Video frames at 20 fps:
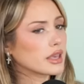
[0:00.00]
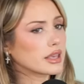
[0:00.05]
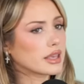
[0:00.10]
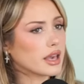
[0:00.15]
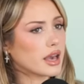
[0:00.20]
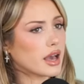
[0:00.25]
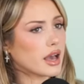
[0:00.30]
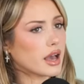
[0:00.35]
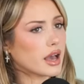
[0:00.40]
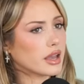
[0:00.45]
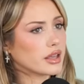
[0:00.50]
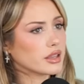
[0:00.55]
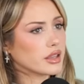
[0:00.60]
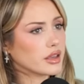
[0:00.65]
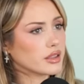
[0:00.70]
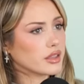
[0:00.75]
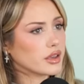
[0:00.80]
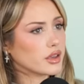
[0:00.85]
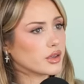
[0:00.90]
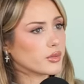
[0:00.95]
Yeah, I
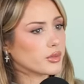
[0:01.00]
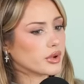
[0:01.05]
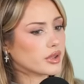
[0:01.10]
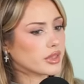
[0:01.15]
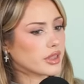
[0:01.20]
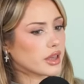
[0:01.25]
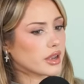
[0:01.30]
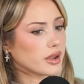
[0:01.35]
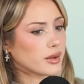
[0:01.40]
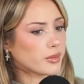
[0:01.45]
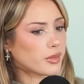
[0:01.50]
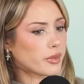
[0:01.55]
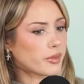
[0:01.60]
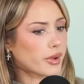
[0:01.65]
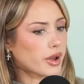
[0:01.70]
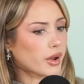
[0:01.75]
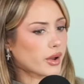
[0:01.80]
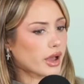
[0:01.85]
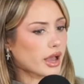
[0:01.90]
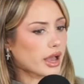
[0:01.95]
like that you bring that up
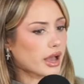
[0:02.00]
about